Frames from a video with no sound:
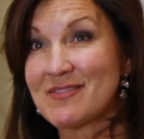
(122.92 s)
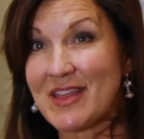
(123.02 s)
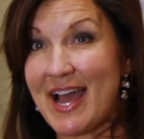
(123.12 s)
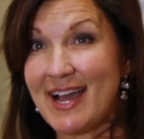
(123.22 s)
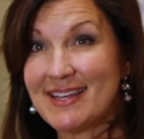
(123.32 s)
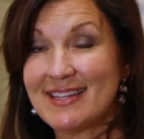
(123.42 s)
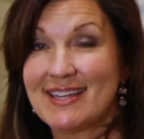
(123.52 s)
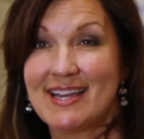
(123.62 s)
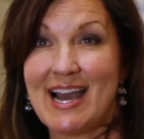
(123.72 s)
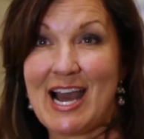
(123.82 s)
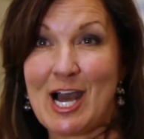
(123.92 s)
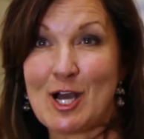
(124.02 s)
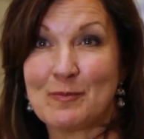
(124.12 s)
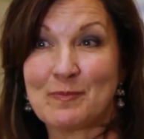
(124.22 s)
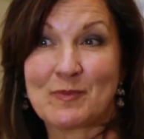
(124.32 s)
of that,
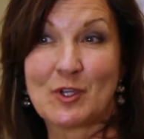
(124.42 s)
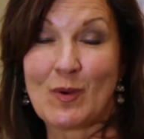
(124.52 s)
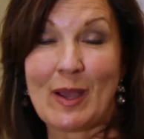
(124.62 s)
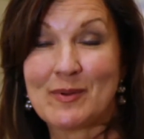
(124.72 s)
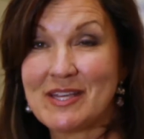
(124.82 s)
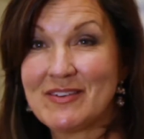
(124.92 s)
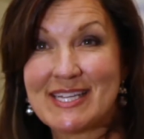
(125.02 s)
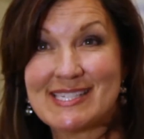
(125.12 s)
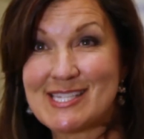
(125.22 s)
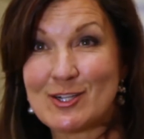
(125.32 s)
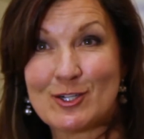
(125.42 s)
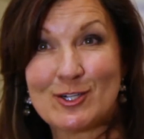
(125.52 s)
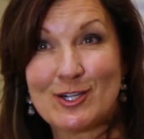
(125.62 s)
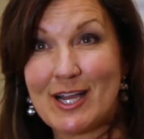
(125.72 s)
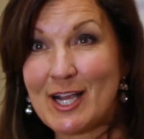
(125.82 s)
I would even
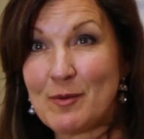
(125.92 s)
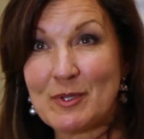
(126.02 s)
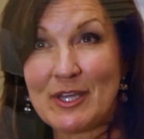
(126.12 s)
consider a couple